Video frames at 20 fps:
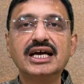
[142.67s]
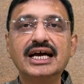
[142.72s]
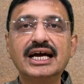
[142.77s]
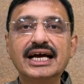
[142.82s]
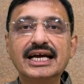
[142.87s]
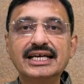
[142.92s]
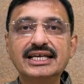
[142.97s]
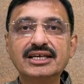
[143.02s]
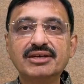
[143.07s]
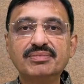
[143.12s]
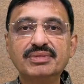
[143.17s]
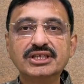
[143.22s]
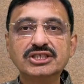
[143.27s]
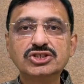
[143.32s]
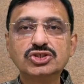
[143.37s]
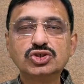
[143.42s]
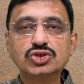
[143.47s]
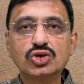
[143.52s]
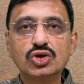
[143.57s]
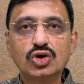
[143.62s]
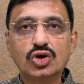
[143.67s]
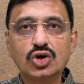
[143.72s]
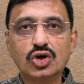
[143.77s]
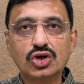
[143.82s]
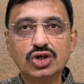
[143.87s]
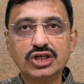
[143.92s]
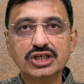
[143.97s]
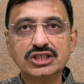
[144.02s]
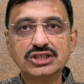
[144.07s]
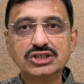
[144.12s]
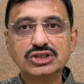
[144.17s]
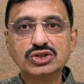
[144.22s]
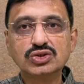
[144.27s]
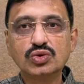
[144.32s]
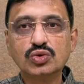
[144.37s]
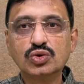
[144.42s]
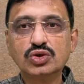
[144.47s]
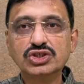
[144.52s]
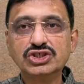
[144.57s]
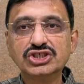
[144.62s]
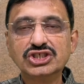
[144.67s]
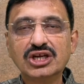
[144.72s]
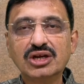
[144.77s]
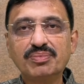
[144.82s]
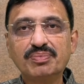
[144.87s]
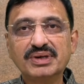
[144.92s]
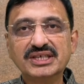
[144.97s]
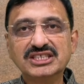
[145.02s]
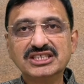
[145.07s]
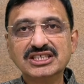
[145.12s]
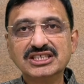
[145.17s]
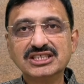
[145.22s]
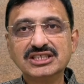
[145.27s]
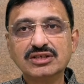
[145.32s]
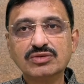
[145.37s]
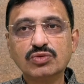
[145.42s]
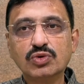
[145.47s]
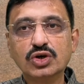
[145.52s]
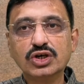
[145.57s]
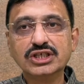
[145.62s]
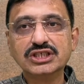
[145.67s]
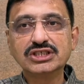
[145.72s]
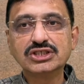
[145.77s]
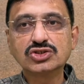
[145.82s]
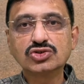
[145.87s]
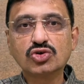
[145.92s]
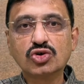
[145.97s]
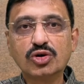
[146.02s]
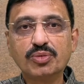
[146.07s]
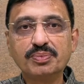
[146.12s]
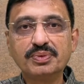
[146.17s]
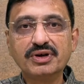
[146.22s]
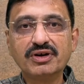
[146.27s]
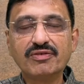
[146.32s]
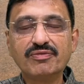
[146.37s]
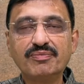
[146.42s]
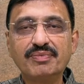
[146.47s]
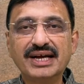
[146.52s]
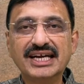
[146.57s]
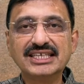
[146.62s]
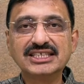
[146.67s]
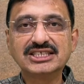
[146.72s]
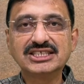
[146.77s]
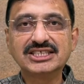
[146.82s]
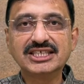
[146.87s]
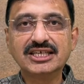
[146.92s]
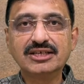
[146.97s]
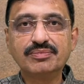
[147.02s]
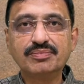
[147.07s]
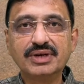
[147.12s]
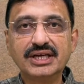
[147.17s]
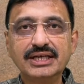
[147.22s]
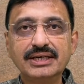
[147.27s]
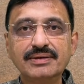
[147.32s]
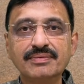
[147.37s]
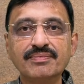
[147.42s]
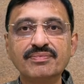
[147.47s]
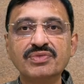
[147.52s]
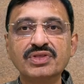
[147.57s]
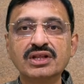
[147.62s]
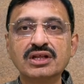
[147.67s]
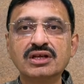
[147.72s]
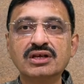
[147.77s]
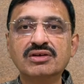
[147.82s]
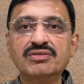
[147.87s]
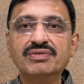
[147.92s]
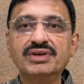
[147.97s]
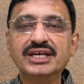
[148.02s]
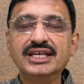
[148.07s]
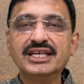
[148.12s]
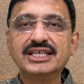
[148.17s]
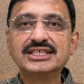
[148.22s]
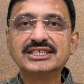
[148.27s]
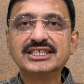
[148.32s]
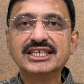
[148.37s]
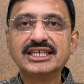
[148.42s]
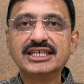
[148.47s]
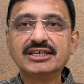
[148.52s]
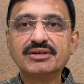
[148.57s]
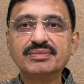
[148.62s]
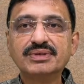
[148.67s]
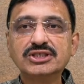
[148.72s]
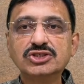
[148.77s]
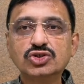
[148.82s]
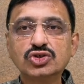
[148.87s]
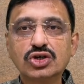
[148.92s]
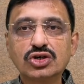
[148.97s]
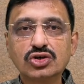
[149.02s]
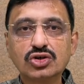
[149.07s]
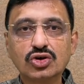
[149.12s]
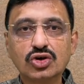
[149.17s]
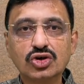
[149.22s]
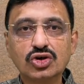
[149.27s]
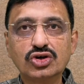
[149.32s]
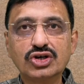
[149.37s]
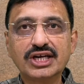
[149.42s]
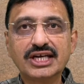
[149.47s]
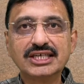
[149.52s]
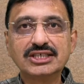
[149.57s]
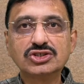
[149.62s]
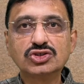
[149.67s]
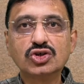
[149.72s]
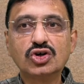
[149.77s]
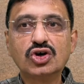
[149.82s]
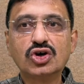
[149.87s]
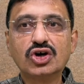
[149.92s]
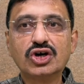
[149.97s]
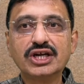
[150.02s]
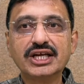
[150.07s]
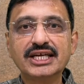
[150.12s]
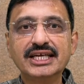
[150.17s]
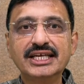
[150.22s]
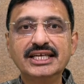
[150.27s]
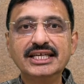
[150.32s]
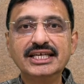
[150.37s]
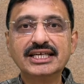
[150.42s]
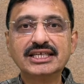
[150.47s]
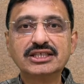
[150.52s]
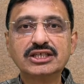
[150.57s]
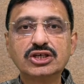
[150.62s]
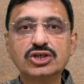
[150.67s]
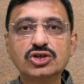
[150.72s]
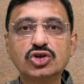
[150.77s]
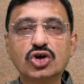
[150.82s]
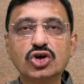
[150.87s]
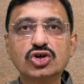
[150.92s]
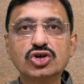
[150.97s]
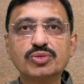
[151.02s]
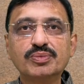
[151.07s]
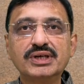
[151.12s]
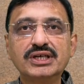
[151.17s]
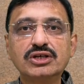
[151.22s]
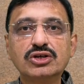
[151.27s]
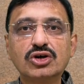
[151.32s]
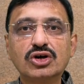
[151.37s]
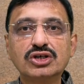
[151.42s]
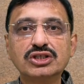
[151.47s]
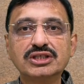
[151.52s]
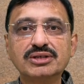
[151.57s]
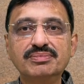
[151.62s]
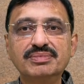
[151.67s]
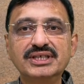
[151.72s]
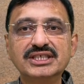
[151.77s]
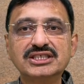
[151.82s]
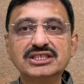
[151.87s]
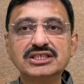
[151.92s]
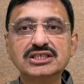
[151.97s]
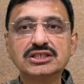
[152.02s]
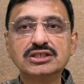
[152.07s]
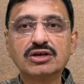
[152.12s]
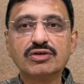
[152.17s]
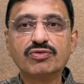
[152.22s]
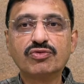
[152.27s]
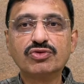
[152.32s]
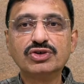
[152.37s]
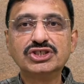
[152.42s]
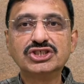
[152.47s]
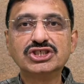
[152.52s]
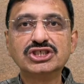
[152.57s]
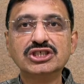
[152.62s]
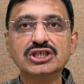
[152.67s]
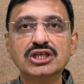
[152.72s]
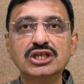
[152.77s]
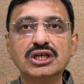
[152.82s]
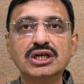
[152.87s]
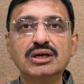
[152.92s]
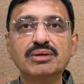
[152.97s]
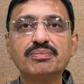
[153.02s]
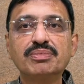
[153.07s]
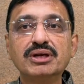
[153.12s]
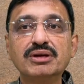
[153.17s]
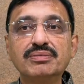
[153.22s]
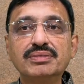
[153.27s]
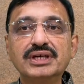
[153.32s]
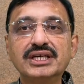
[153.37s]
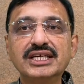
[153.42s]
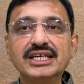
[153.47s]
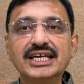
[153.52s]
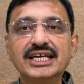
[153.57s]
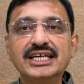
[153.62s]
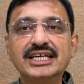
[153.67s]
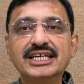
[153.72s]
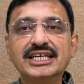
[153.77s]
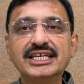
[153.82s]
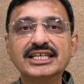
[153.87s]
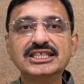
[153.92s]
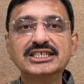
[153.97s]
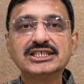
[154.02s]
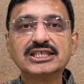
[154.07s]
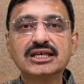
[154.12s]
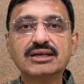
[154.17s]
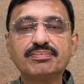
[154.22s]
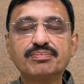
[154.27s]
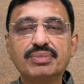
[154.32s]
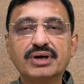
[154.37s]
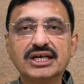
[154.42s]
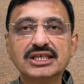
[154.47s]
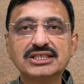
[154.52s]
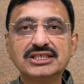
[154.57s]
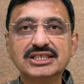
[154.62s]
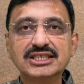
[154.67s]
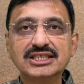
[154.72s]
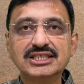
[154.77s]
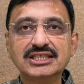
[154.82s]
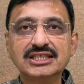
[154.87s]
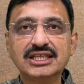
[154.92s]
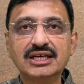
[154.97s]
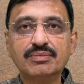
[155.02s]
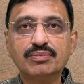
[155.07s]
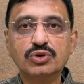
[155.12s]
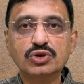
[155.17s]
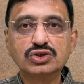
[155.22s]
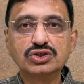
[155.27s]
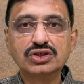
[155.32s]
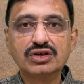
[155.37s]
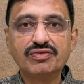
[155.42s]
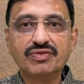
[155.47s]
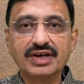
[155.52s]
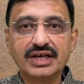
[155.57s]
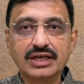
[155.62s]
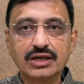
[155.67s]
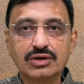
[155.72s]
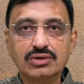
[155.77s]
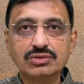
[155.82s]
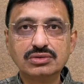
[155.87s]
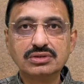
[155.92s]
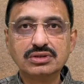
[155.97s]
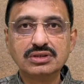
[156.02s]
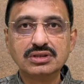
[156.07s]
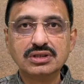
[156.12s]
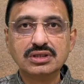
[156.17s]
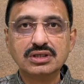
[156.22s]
agreements, orders, original purchase invoice, copy of bank statement, various agreements or contracts, or any other document on the basis of which preliminary entries are passed in the books of account,